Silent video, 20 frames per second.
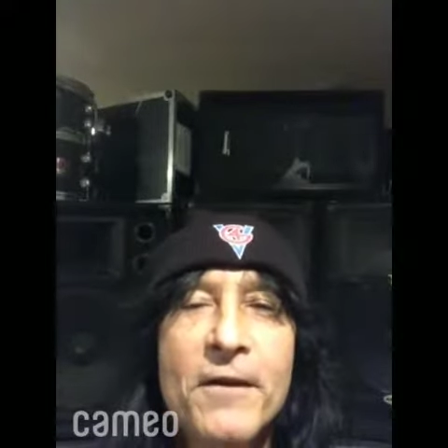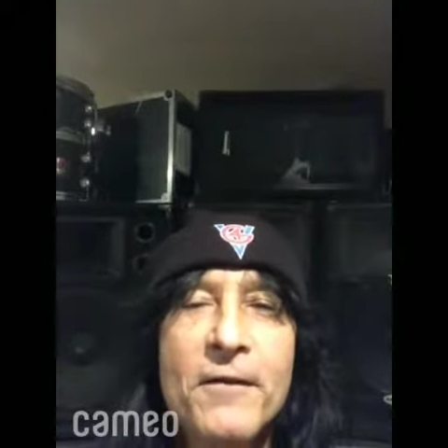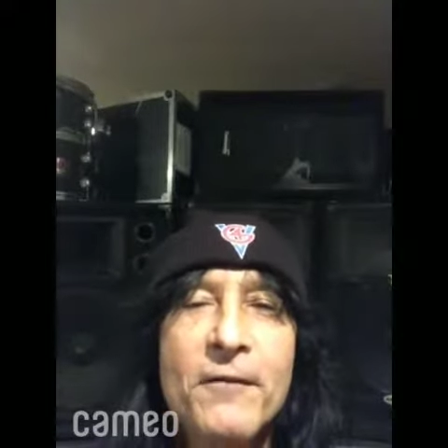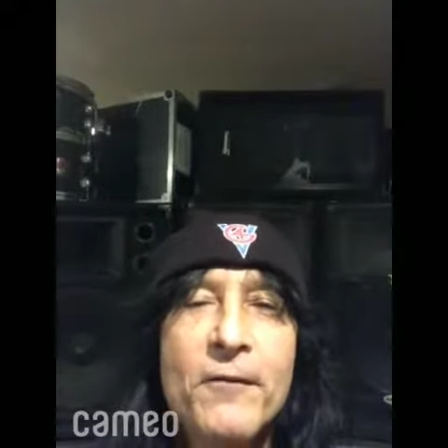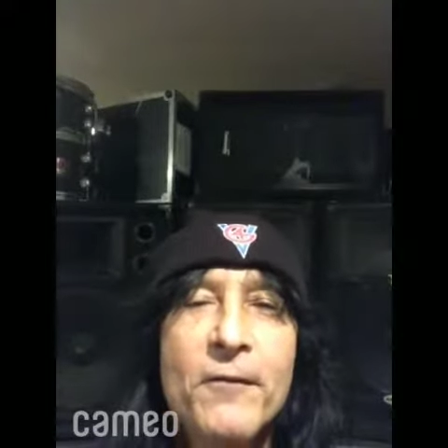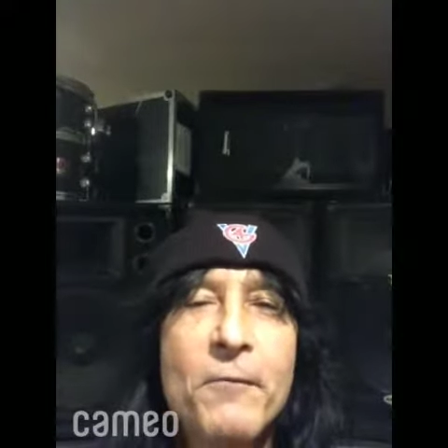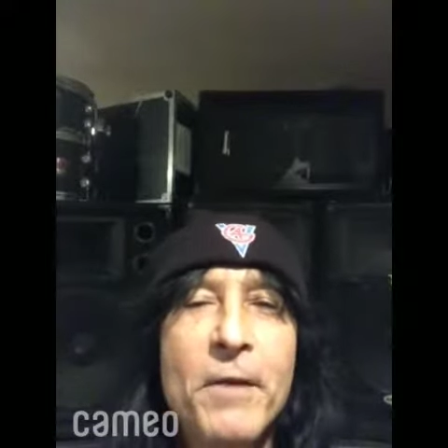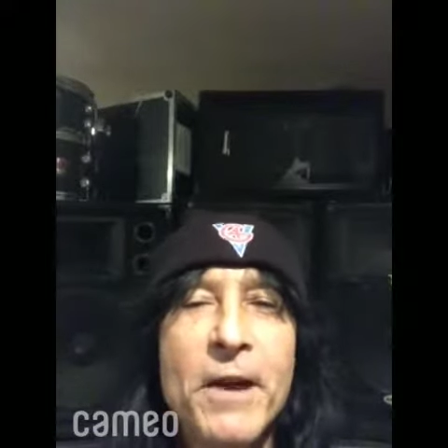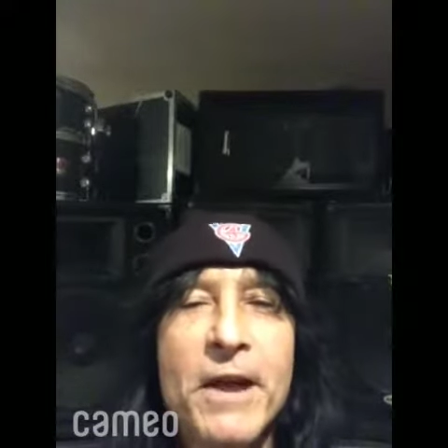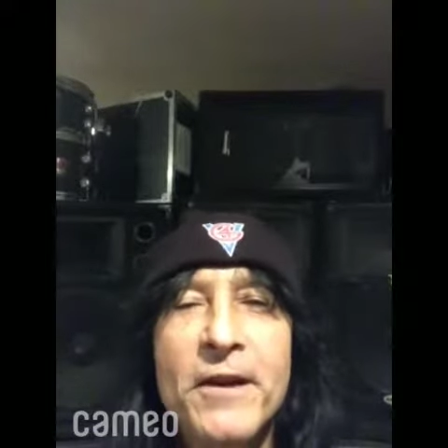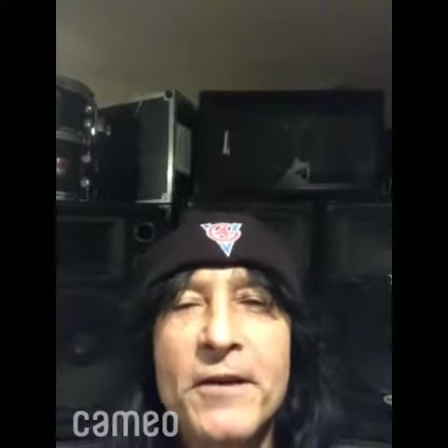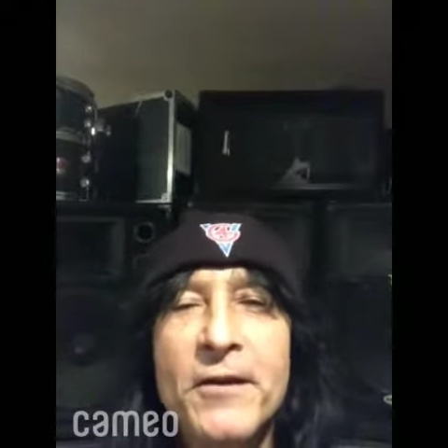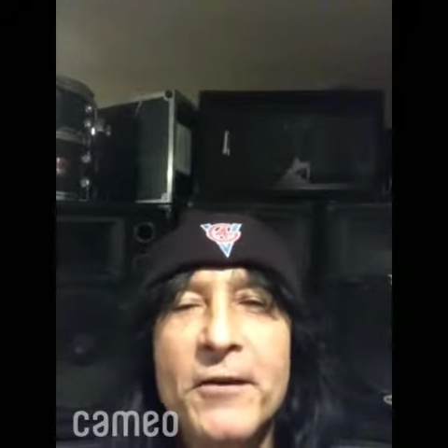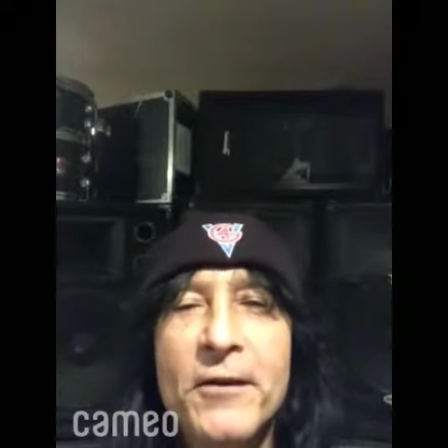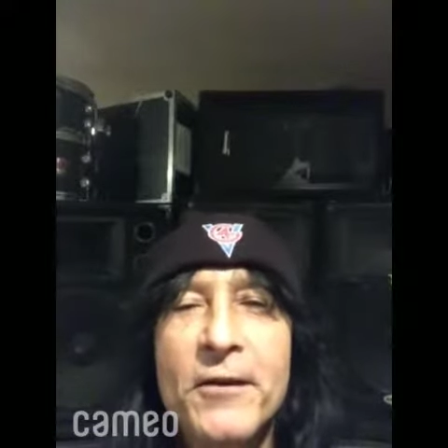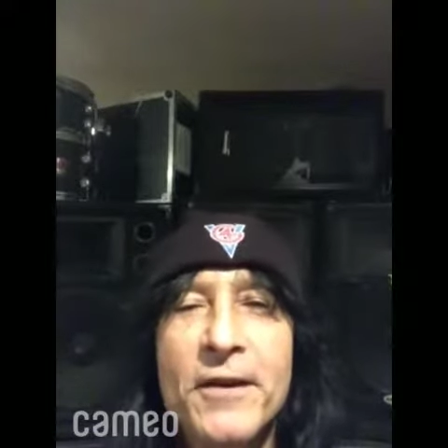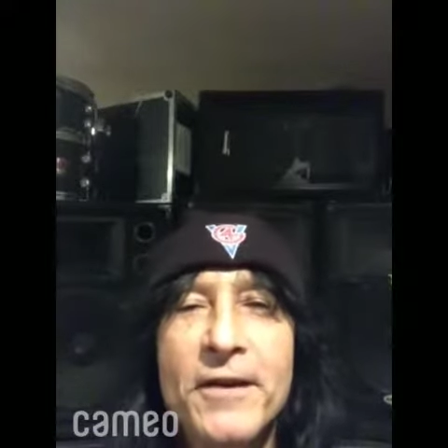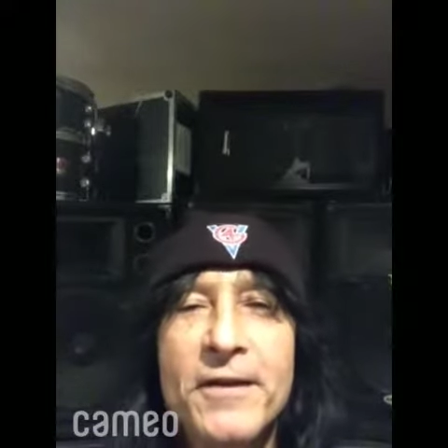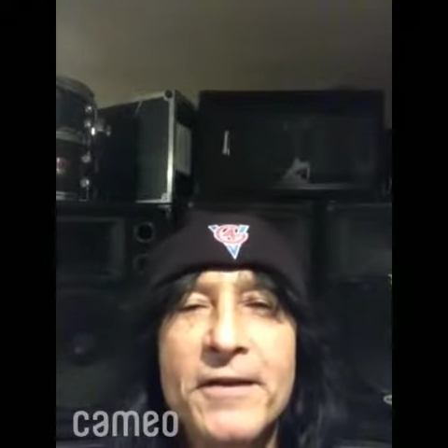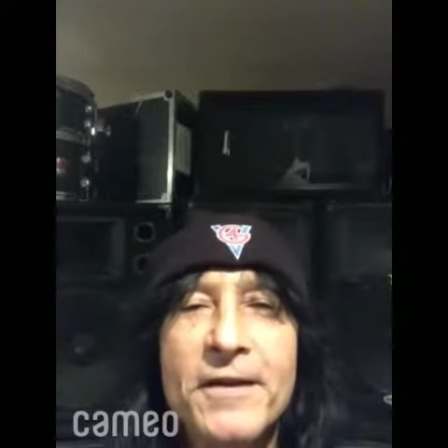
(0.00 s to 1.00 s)
for me to
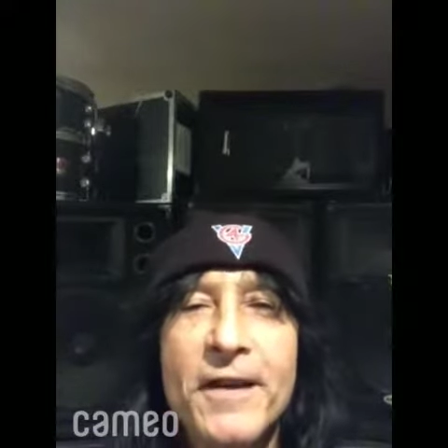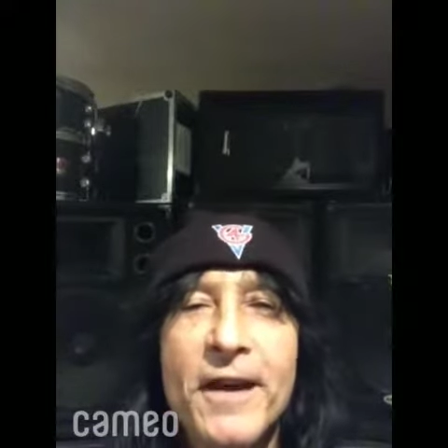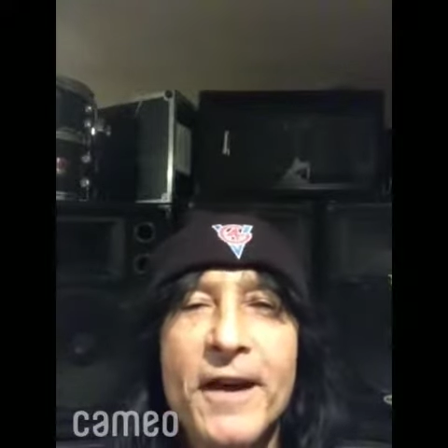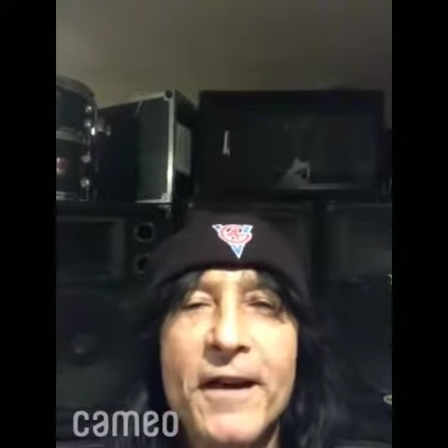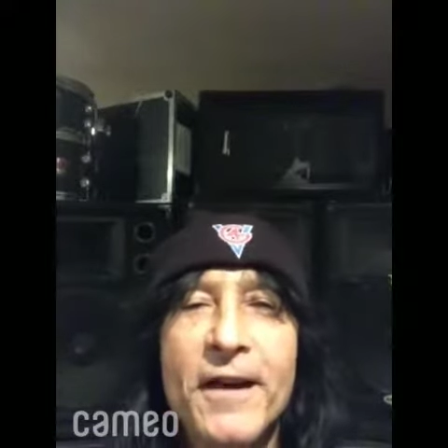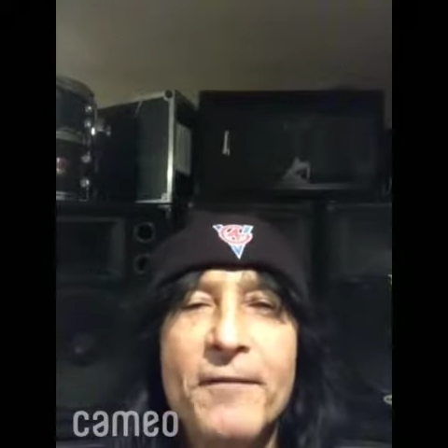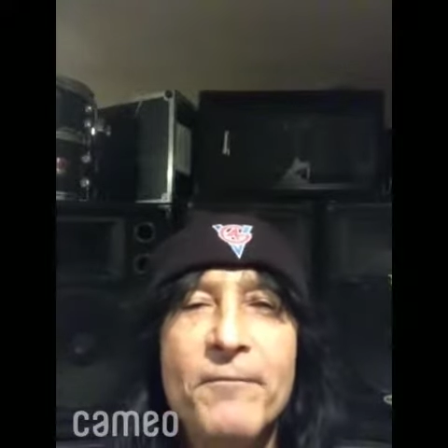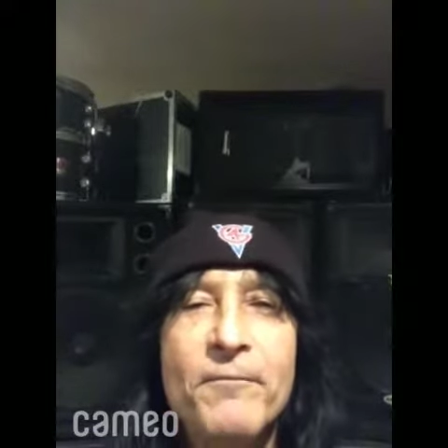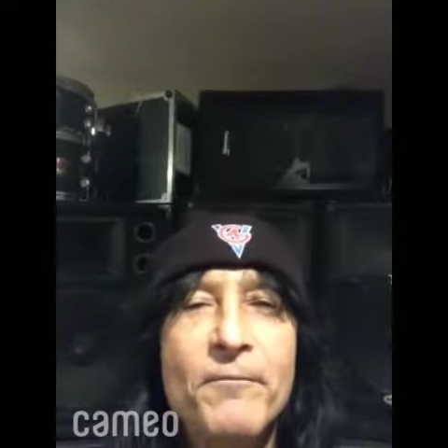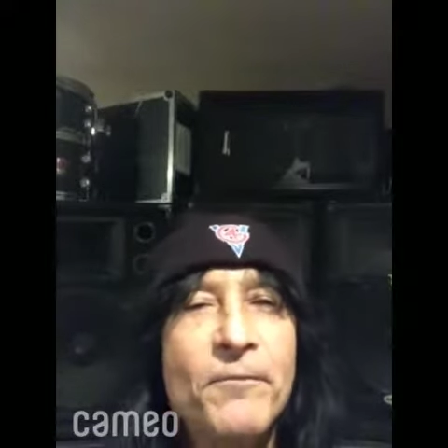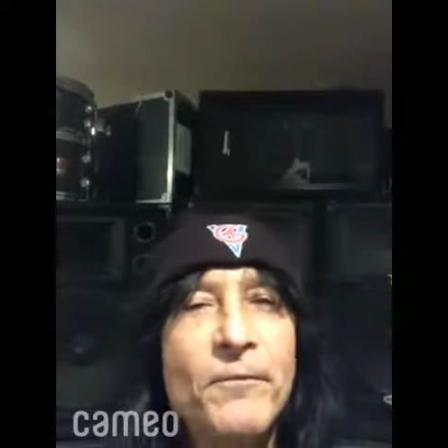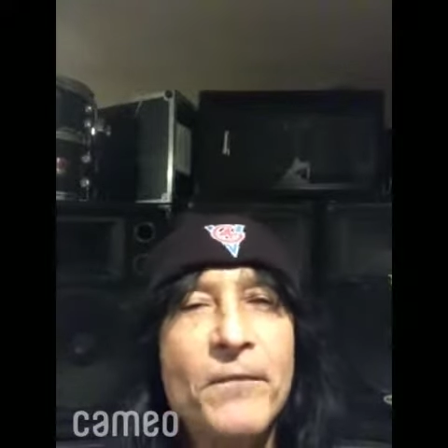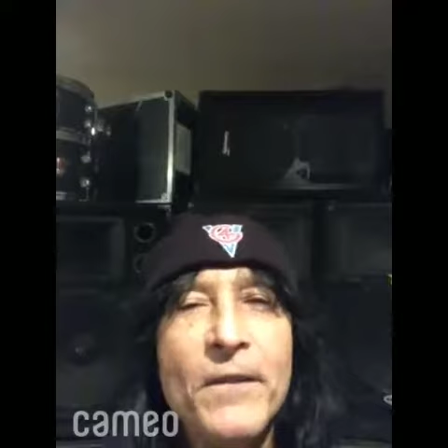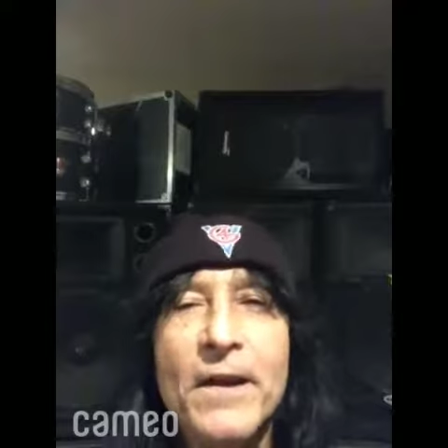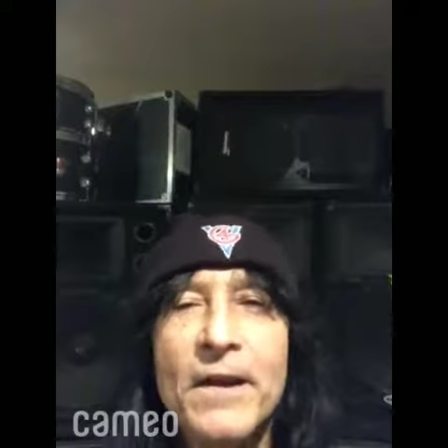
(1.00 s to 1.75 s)
do this. Um,